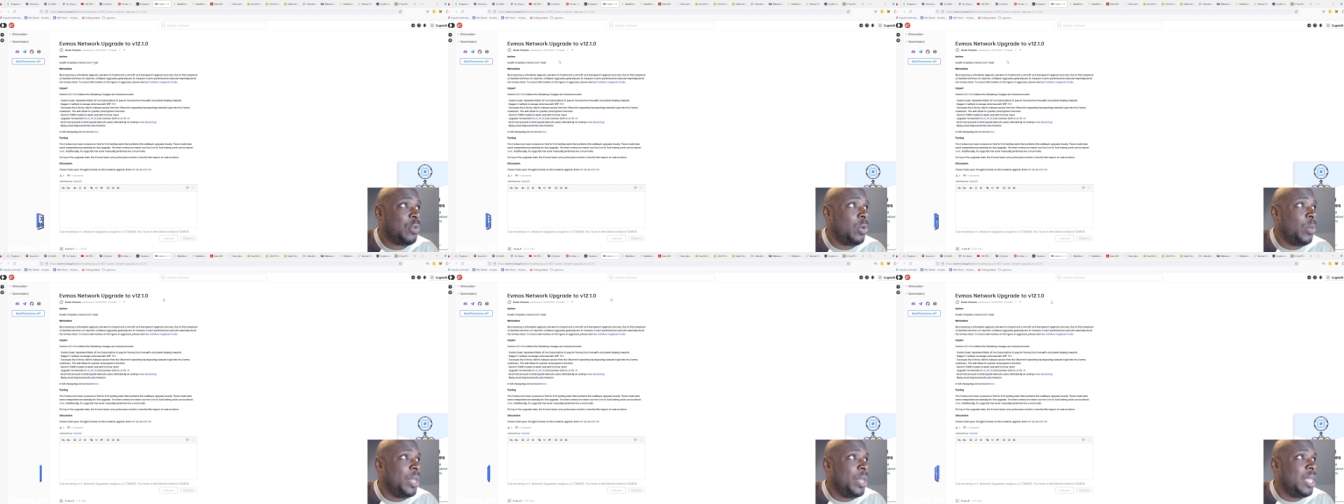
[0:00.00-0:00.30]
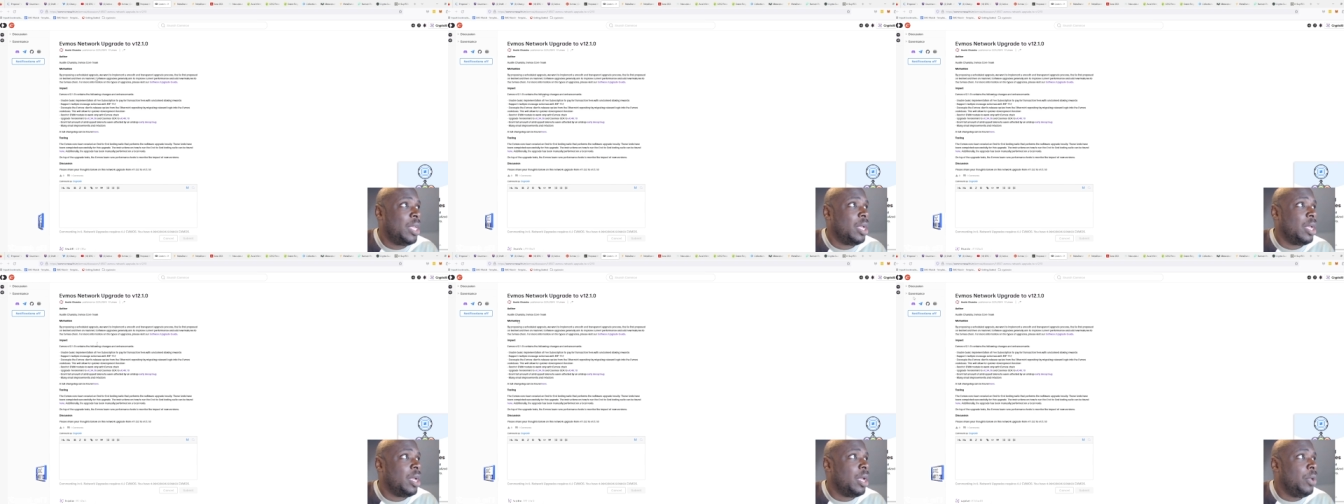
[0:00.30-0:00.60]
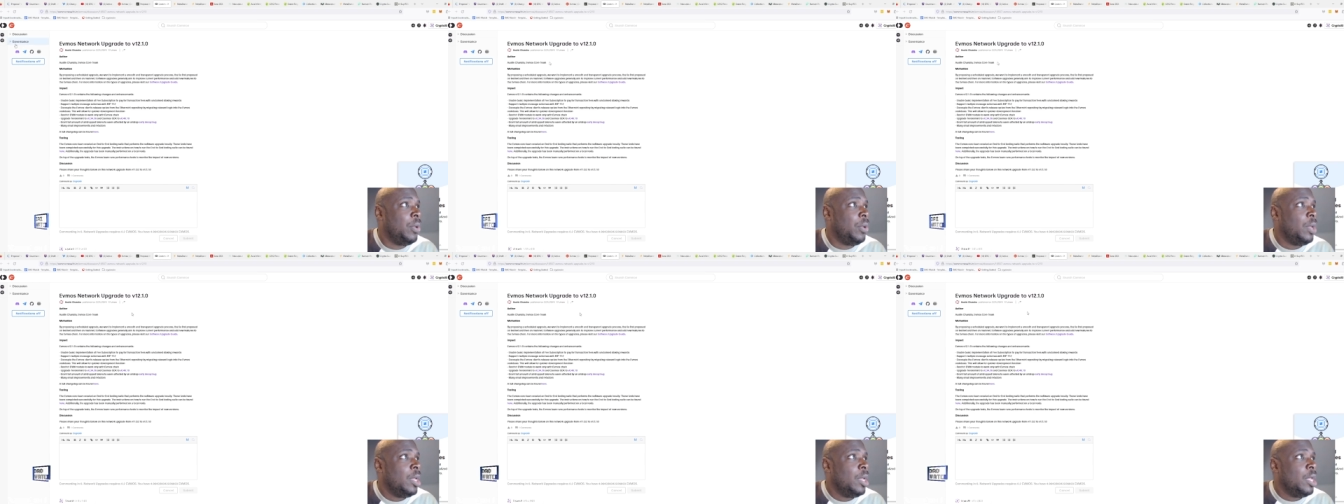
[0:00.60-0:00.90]
week
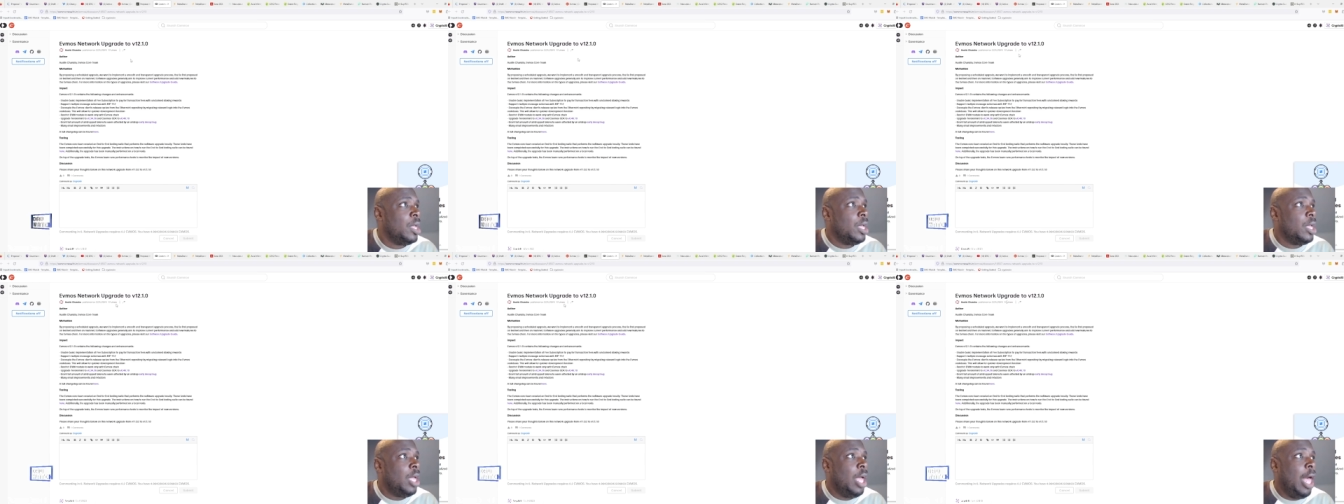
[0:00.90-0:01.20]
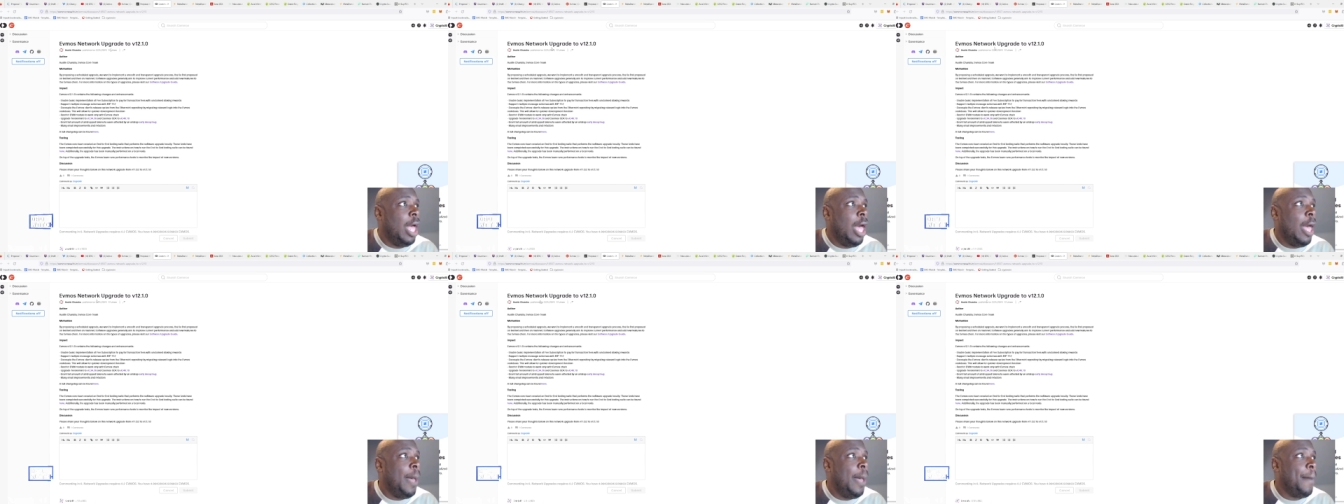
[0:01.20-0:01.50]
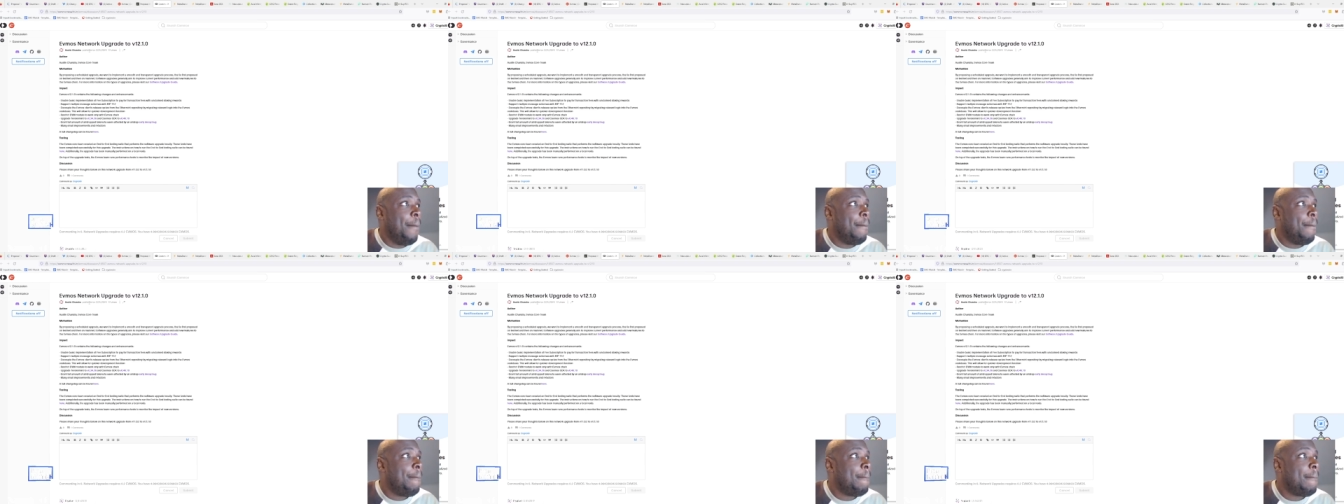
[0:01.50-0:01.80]
ago,
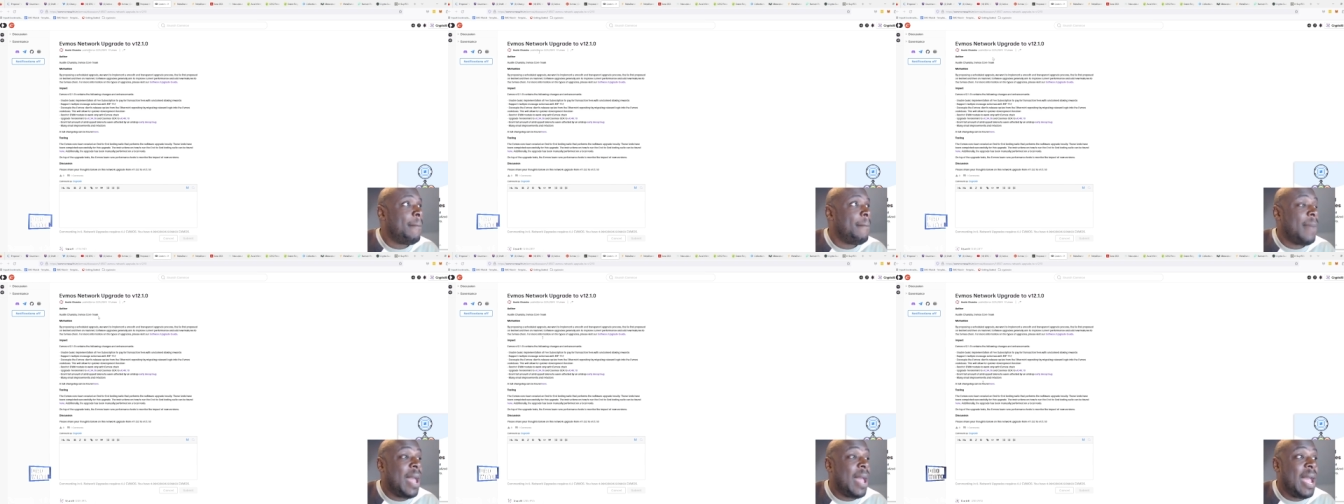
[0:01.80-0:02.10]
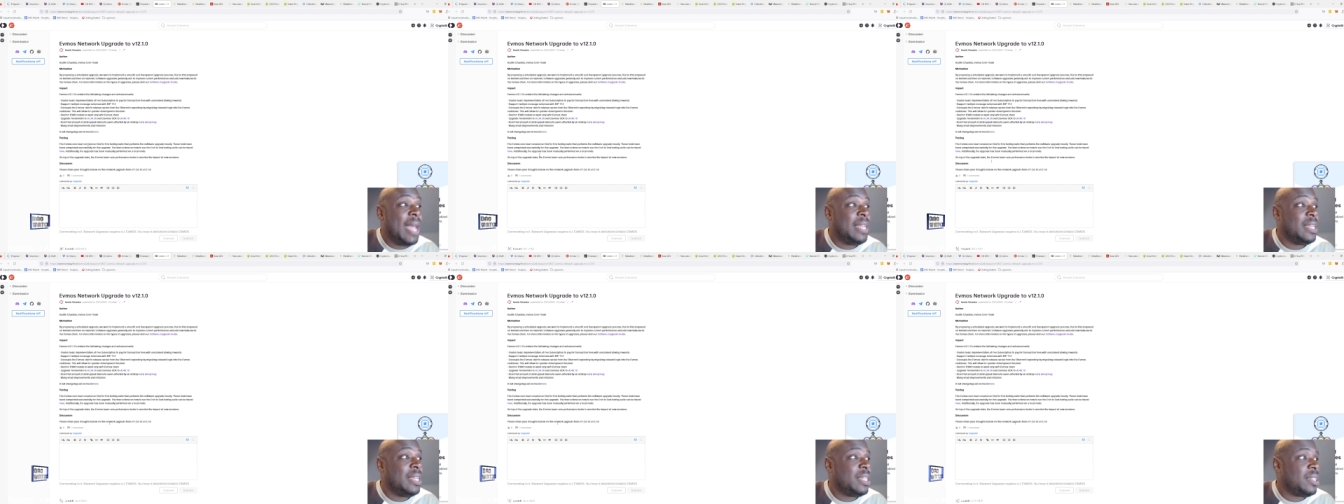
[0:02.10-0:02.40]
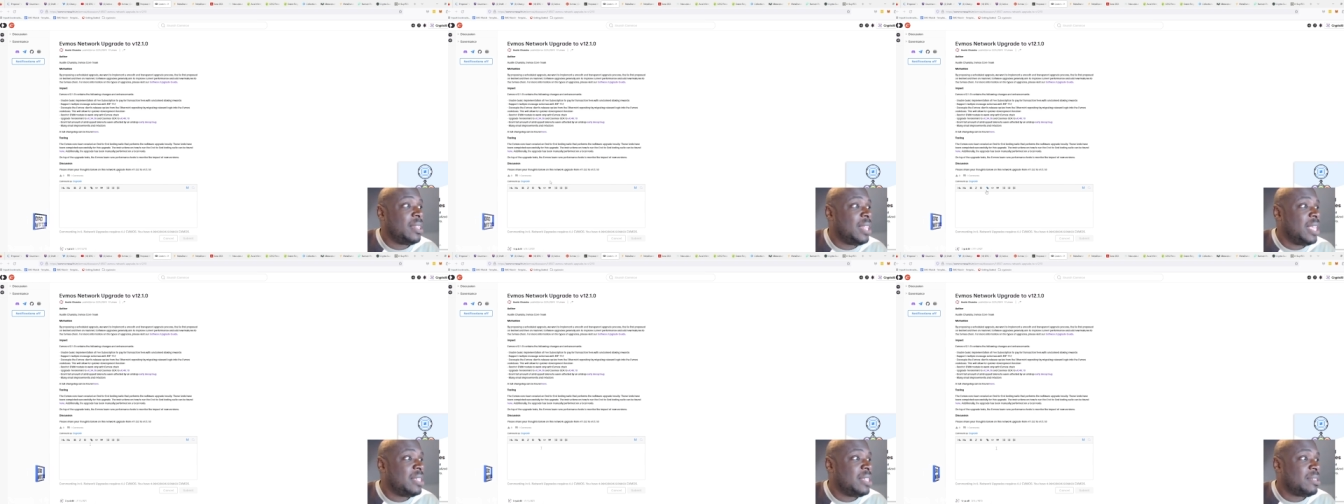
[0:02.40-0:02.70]
um,
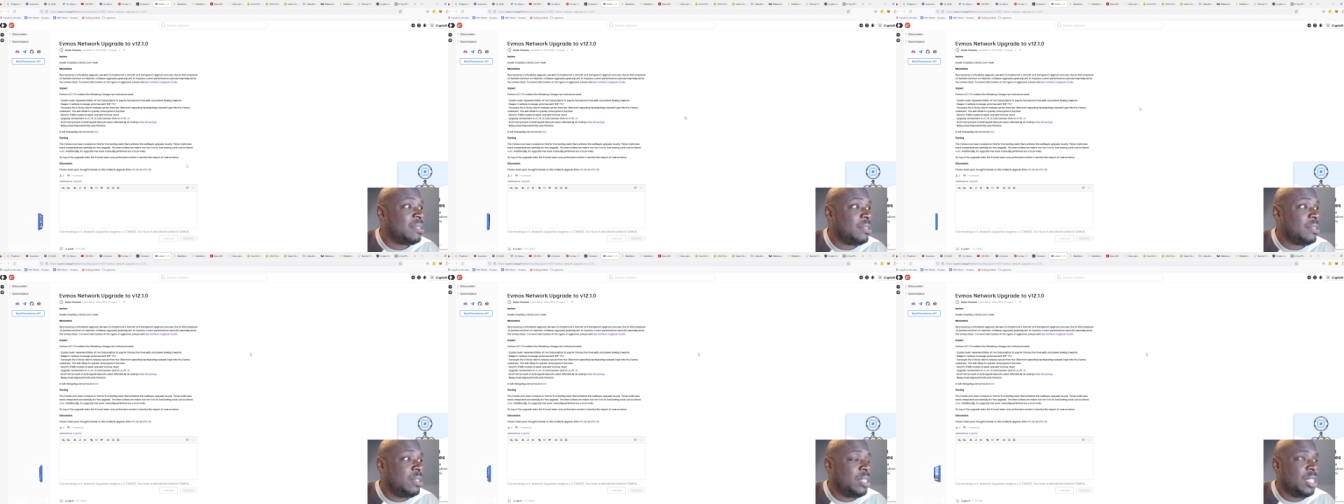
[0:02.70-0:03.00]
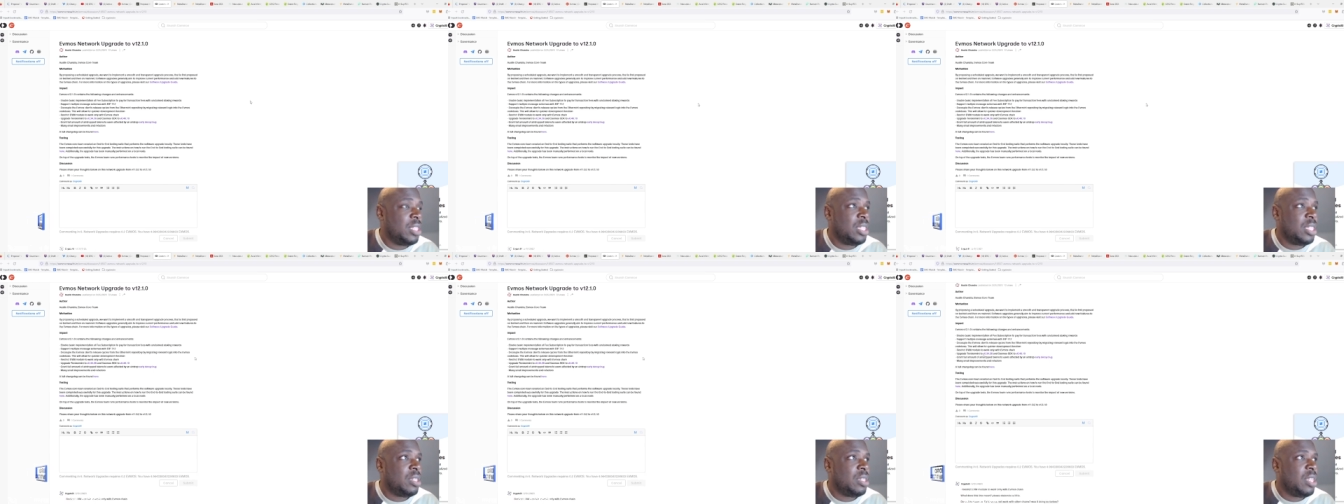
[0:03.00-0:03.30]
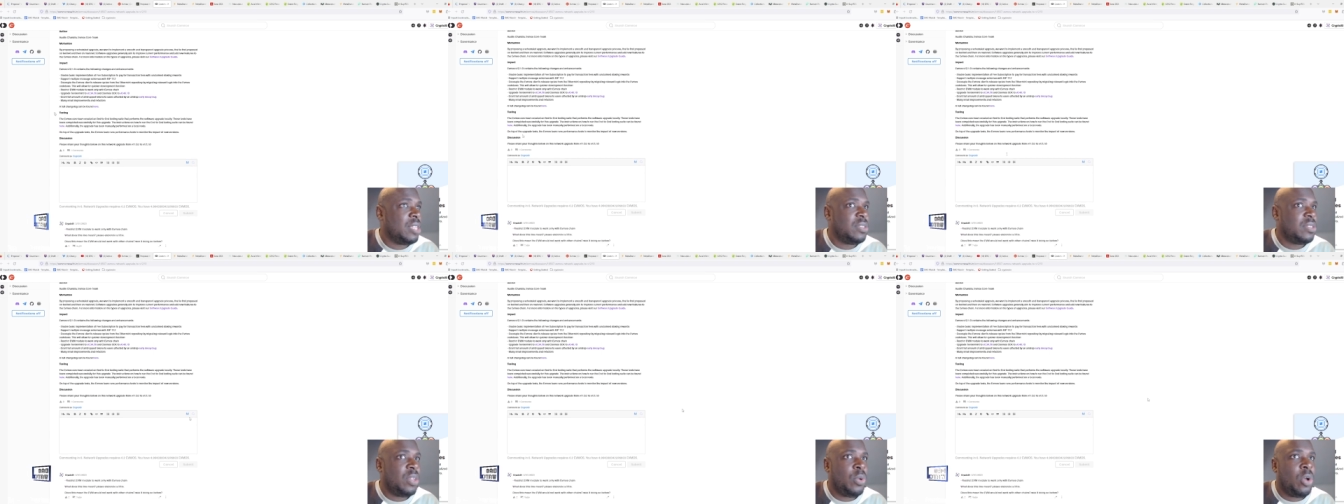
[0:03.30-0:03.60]
and there's
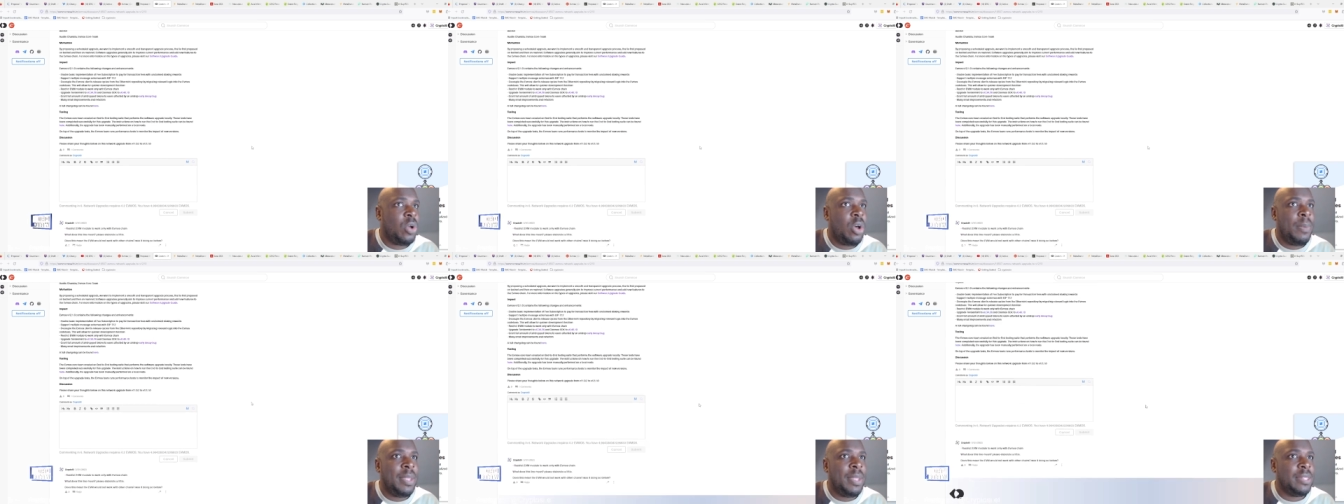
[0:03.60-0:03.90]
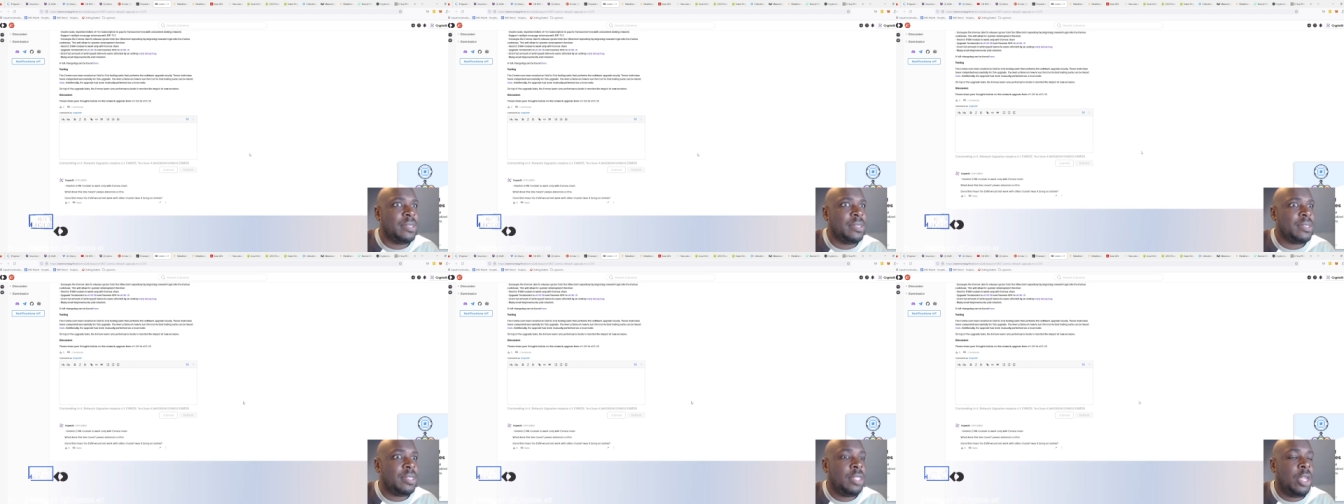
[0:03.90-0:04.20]
there's no comments.